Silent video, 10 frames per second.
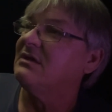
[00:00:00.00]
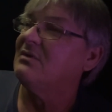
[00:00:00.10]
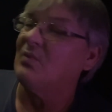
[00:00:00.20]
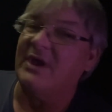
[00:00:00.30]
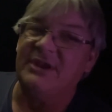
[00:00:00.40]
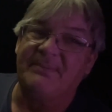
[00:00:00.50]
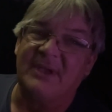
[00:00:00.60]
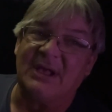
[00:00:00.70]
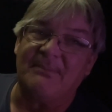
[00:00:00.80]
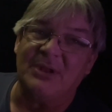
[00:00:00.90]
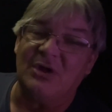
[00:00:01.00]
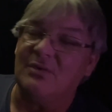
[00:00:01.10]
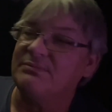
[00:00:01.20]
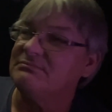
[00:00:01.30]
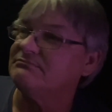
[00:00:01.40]
waiting to pick up a
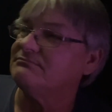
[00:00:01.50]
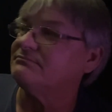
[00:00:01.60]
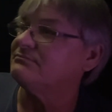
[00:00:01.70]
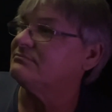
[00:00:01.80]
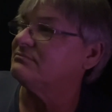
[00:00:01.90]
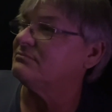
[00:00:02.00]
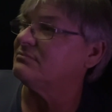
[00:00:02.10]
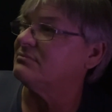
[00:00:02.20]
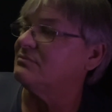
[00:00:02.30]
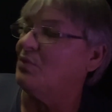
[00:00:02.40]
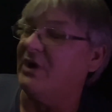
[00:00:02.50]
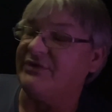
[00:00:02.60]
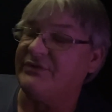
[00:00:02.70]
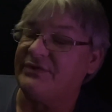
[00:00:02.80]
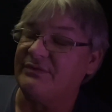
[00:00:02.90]
load,
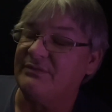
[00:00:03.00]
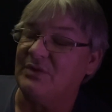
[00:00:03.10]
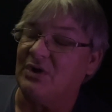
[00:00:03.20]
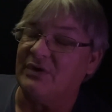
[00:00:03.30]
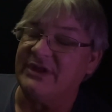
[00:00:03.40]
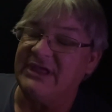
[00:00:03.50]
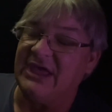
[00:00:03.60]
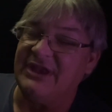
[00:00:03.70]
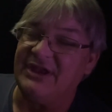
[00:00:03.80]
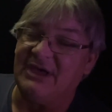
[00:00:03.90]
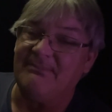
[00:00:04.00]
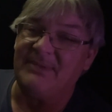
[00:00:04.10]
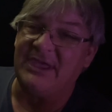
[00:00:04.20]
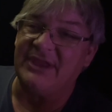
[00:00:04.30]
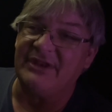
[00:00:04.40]
which will only end up
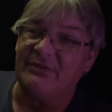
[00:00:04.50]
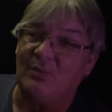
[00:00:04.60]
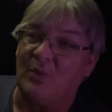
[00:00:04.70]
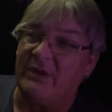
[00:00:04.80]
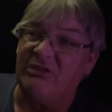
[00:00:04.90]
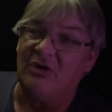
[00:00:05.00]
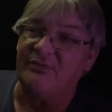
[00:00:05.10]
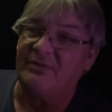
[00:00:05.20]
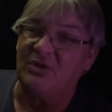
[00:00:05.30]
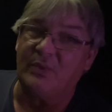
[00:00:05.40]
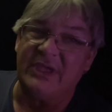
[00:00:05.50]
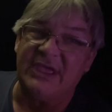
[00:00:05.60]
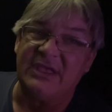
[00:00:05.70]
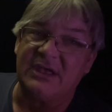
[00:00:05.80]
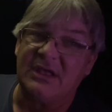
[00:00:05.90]
being one load for the
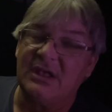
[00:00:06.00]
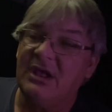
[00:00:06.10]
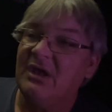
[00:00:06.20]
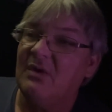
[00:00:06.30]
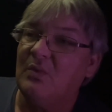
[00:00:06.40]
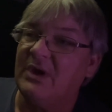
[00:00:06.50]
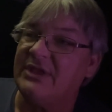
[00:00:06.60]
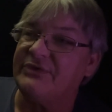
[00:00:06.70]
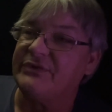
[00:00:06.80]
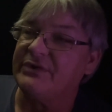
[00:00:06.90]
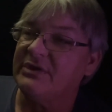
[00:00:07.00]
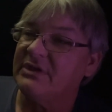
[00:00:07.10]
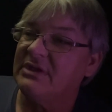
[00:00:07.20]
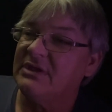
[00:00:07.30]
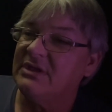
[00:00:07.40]
week, which
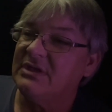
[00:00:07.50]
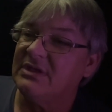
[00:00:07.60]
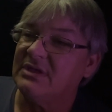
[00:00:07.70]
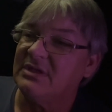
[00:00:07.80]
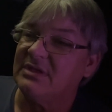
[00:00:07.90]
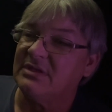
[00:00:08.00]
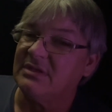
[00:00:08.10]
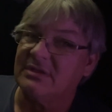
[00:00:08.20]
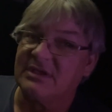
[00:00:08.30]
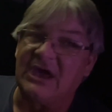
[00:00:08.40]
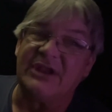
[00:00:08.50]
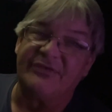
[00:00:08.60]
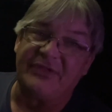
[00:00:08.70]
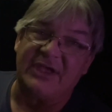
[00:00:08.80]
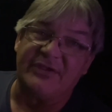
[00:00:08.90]
kind of
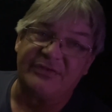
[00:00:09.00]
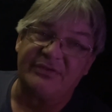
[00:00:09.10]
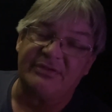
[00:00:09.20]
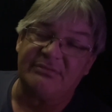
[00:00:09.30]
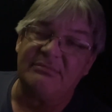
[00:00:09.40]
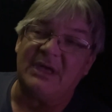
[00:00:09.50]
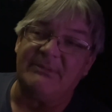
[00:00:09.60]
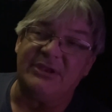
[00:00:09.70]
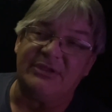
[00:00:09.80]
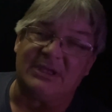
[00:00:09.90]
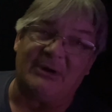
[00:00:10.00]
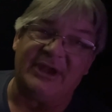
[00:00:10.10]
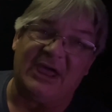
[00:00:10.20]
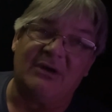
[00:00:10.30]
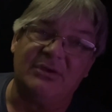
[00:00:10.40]
stinks. I mean, come on
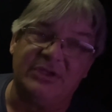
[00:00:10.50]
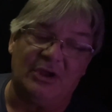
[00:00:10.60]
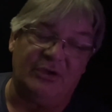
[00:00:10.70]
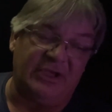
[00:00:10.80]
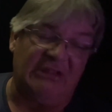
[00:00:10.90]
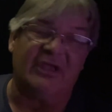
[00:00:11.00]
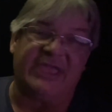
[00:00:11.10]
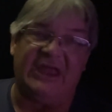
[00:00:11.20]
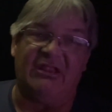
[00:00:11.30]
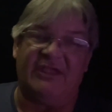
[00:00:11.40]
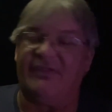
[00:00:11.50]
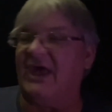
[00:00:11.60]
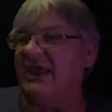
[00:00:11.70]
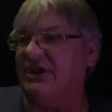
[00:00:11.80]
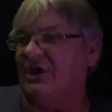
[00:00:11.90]
now. You got to look at it like that,